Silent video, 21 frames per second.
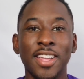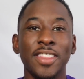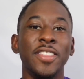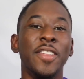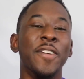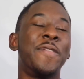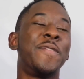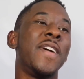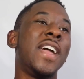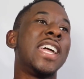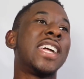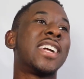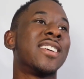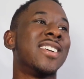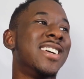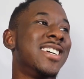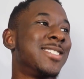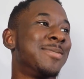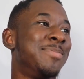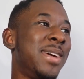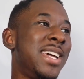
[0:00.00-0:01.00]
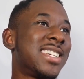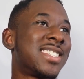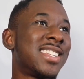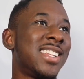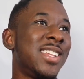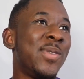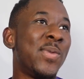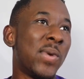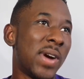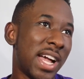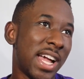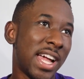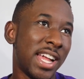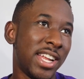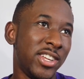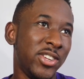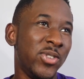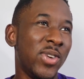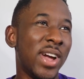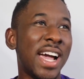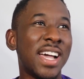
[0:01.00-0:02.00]
The faker is basically
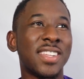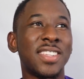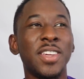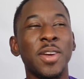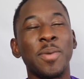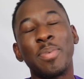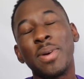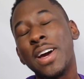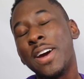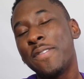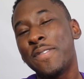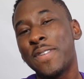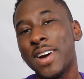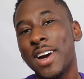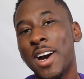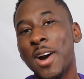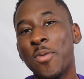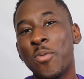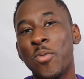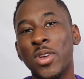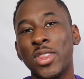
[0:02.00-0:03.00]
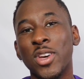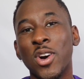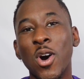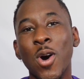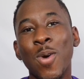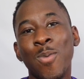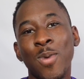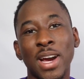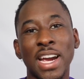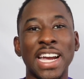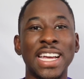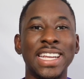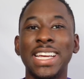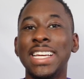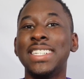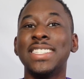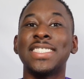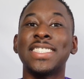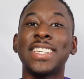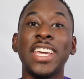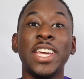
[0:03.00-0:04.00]
when you ask your parent for help with homework and they
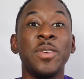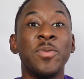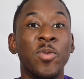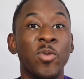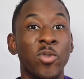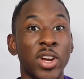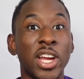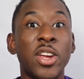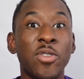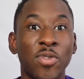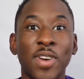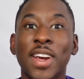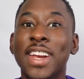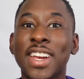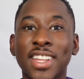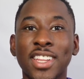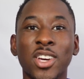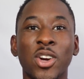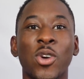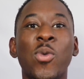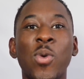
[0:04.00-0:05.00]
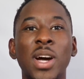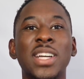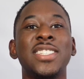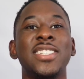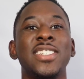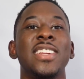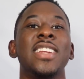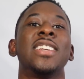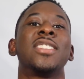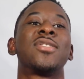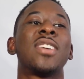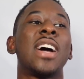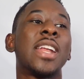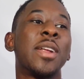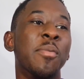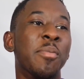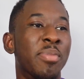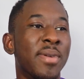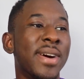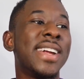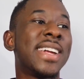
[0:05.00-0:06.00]
just keep rereading the question and try
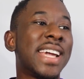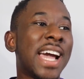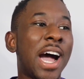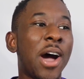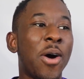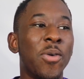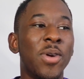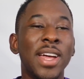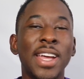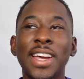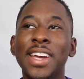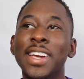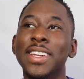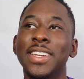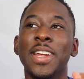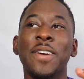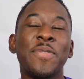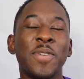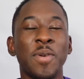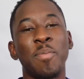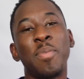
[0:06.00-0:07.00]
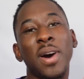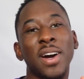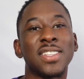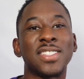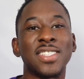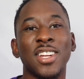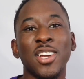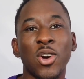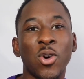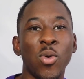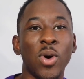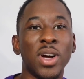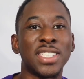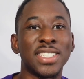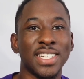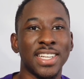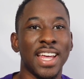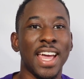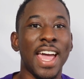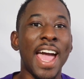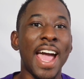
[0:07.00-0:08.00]
to break out different parts of the
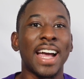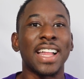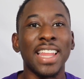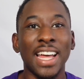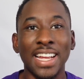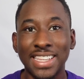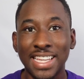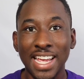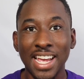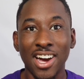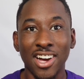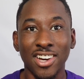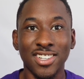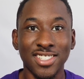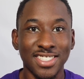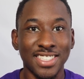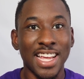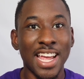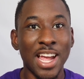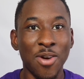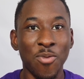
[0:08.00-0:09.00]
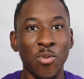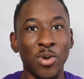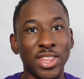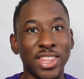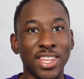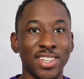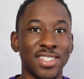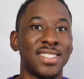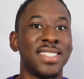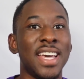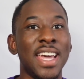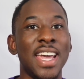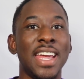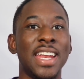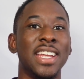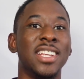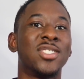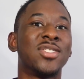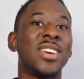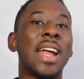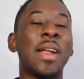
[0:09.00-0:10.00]
question and act like they understand what they're
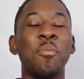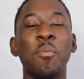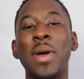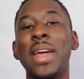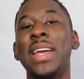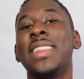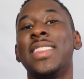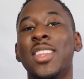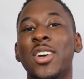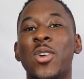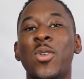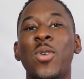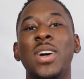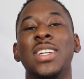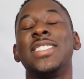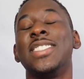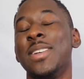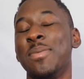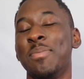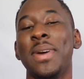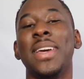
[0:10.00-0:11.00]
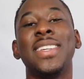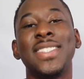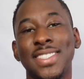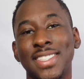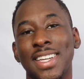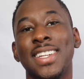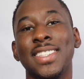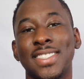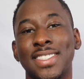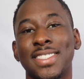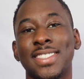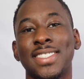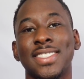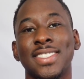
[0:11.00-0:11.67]
saying and try to make the question make sense.